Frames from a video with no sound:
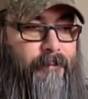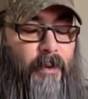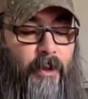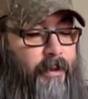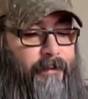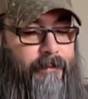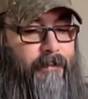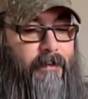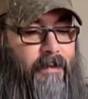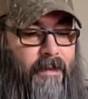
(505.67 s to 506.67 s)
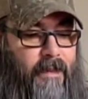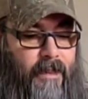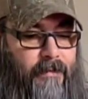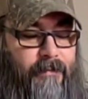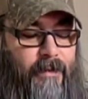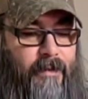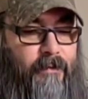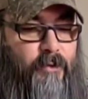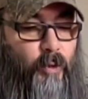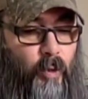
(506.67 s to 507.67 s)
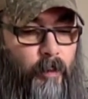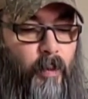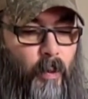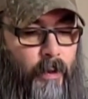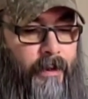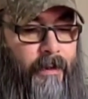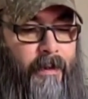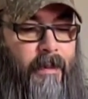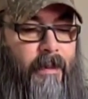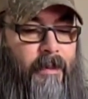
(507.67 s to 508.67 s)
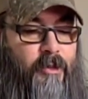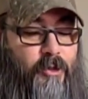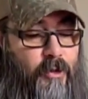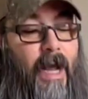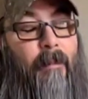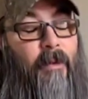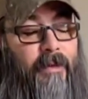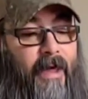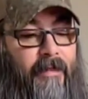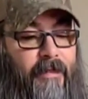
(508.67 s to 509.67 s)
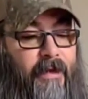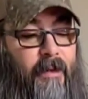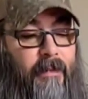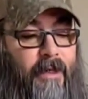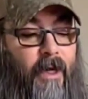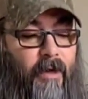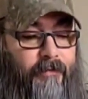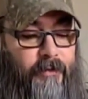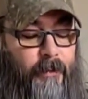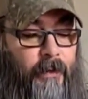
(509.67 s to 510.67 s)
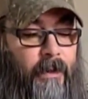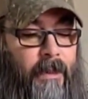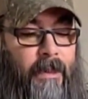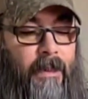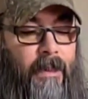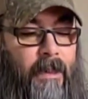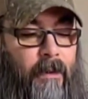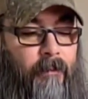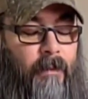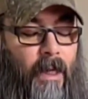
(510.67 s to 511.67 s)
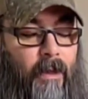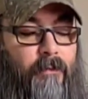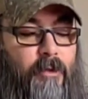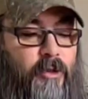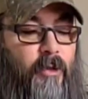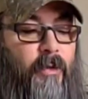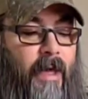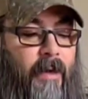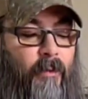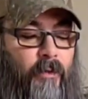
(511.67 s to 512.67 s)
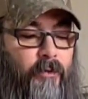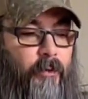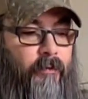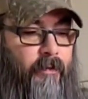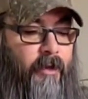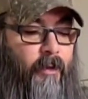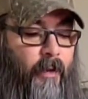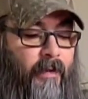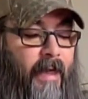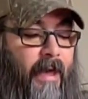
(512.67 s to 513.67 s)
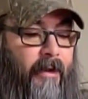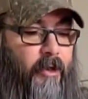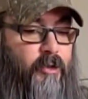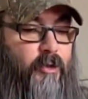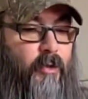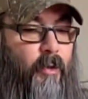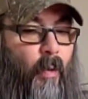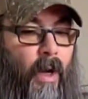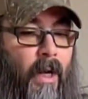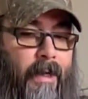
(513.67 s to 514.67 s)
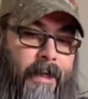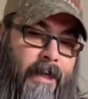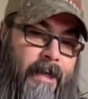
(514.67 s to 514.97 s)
put a dual point strap on that thing and be comfortable. I'll show that. We'll do a video on that, and I'll show you why.